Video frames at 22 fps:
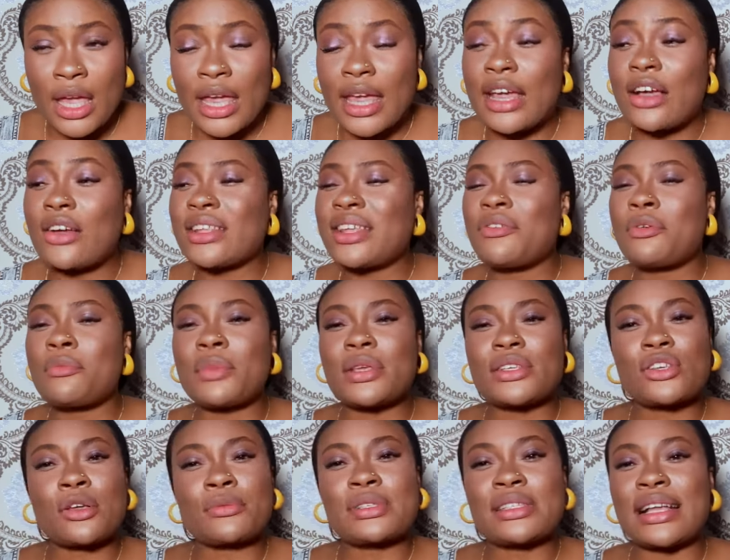It could even be
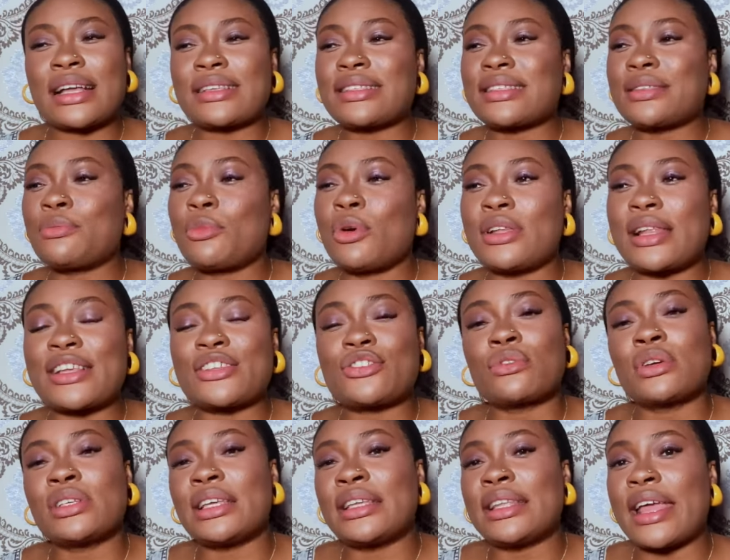something as small as
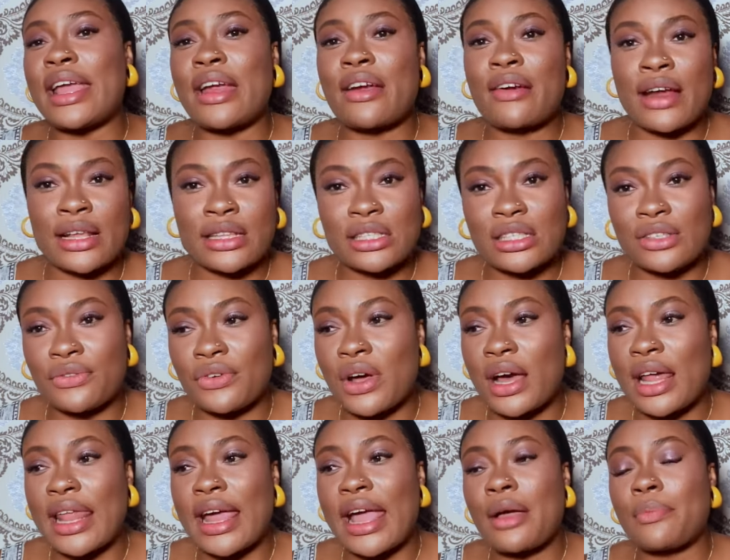running errands for
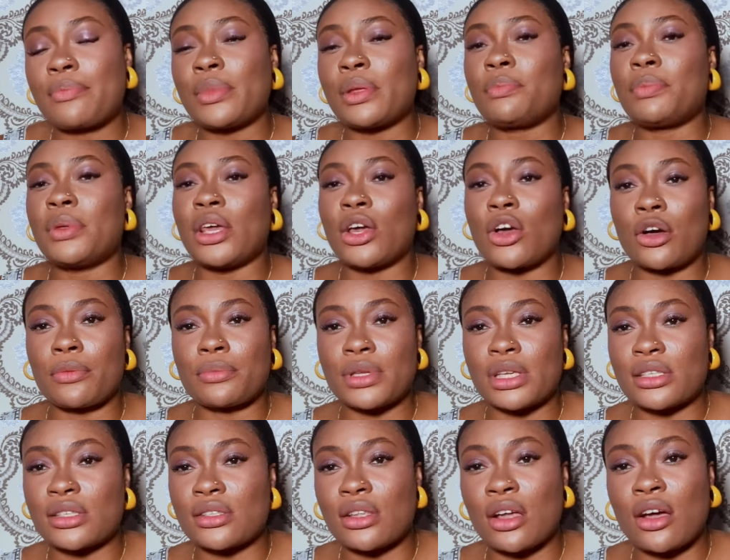her, like help me pick up
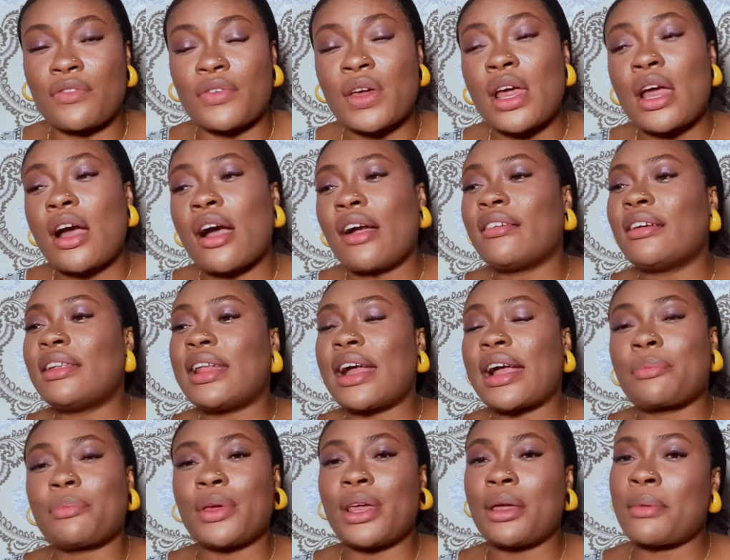this stuff. And you're
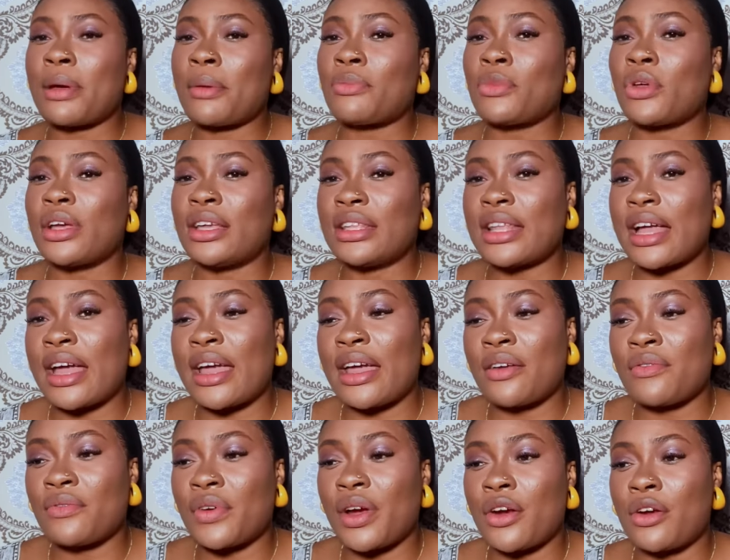like, babe, I'm not in that
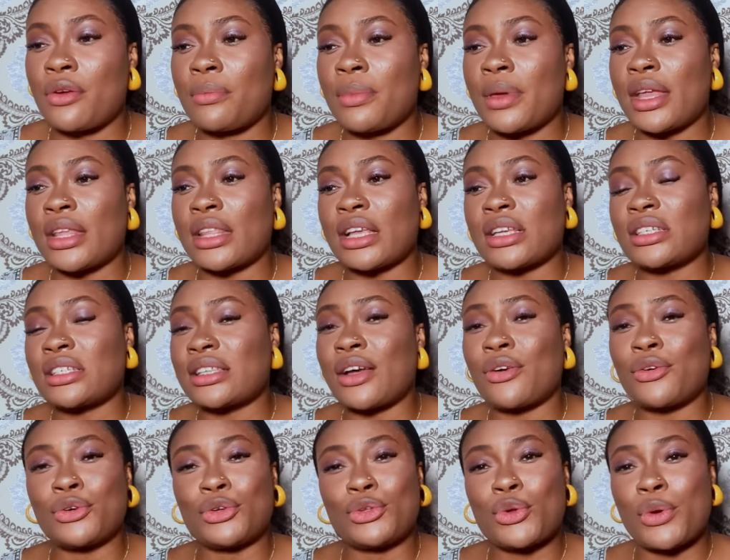environment. And she's
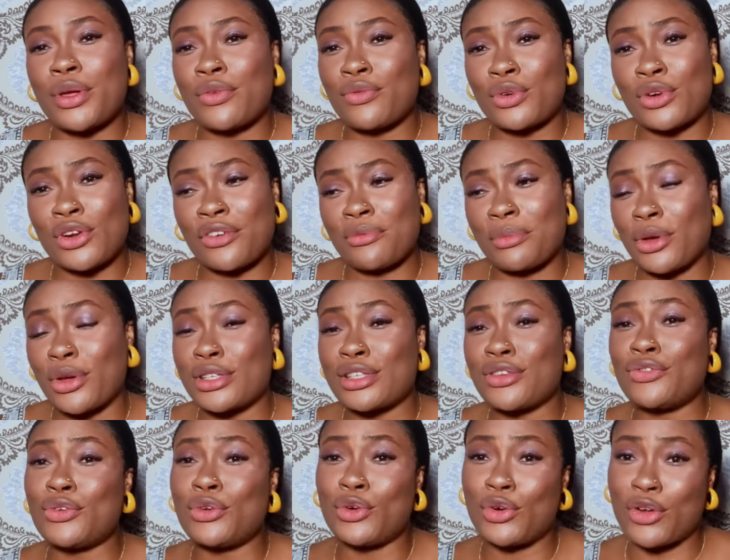like, oh, you don't even love me because
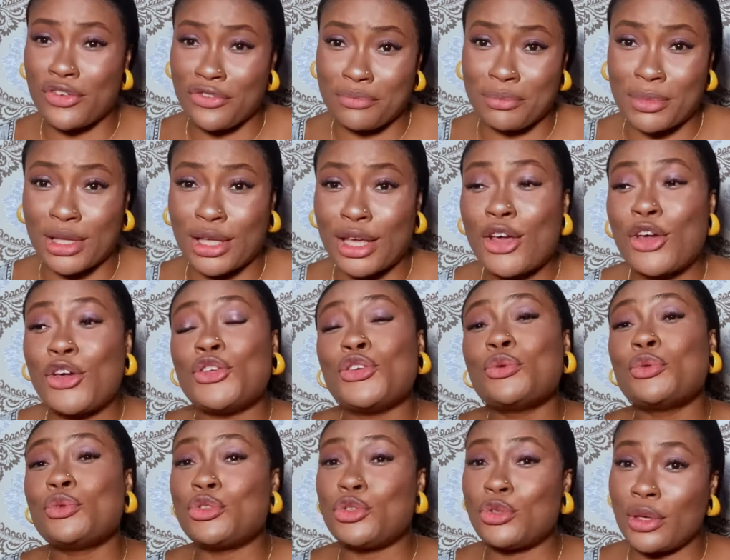if you love me,
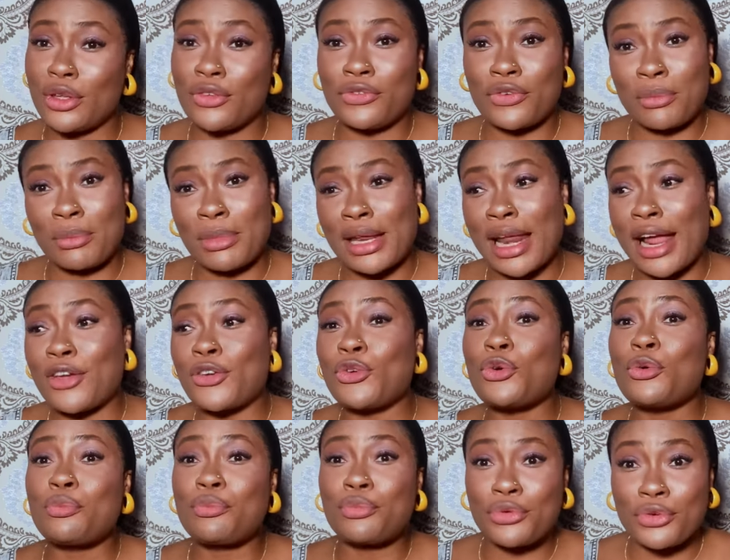you will do it for me. Like
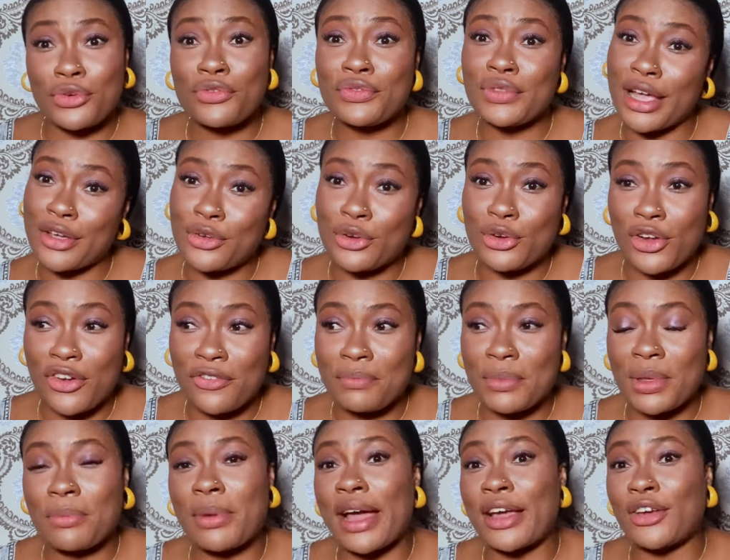you prove that you love
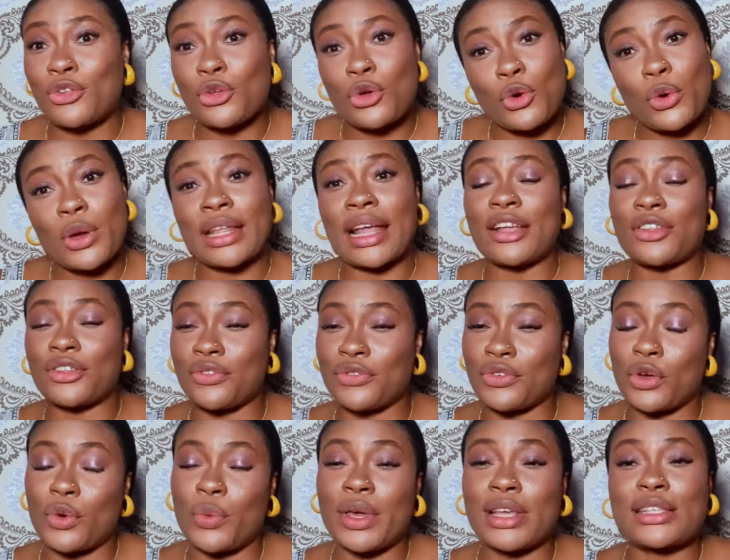me by you know going out of
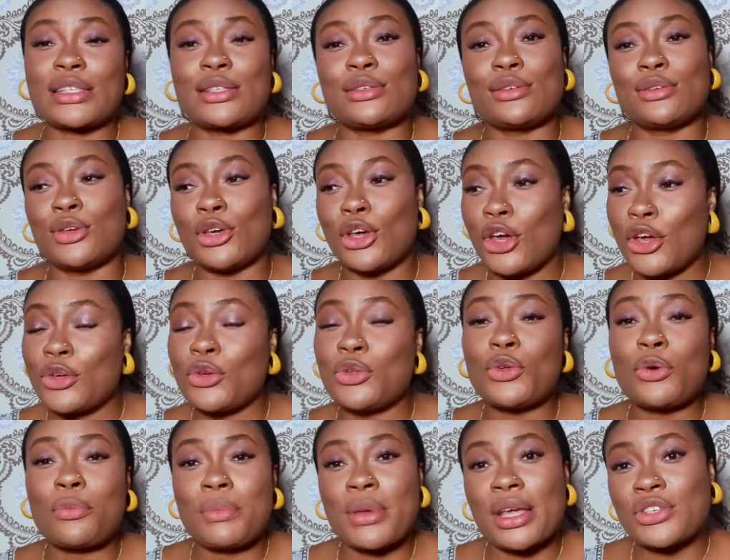your way to you
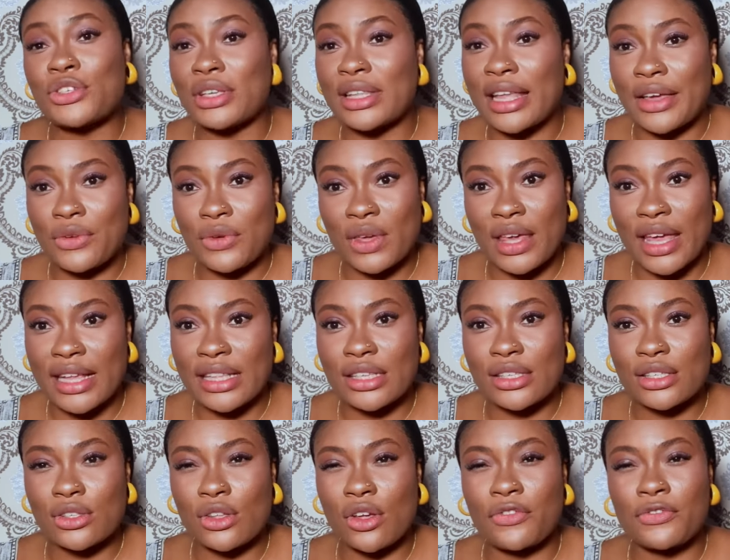know make sure that you get
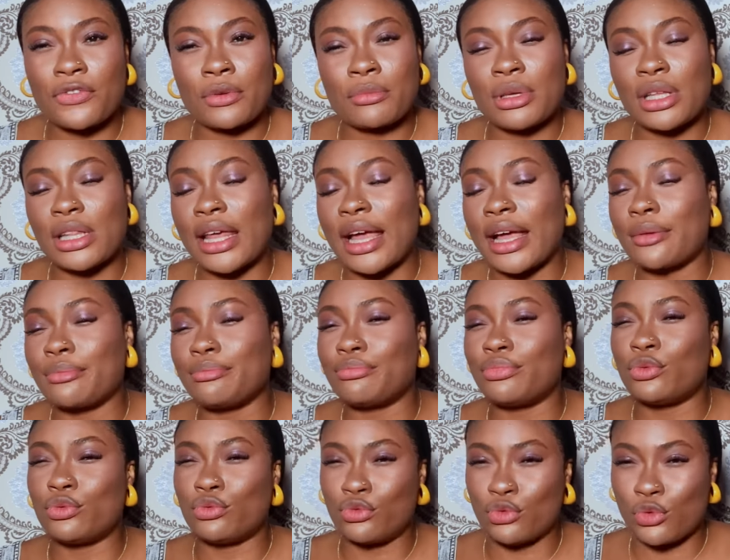this stuff for me. Like,
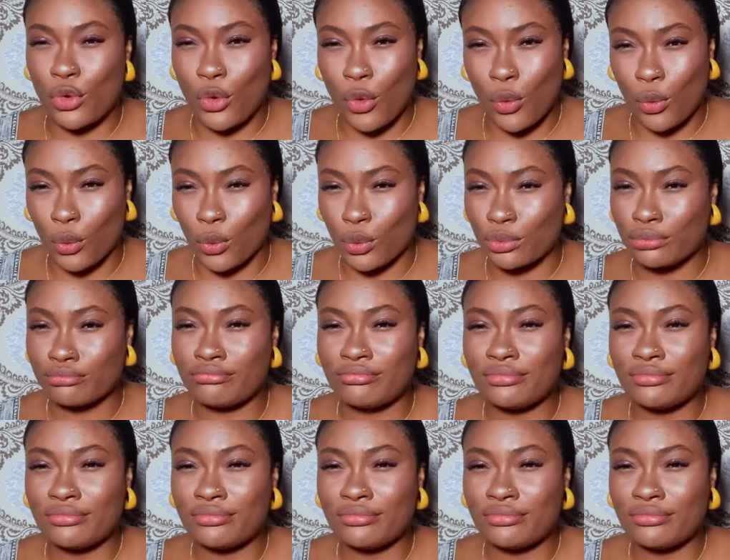bro,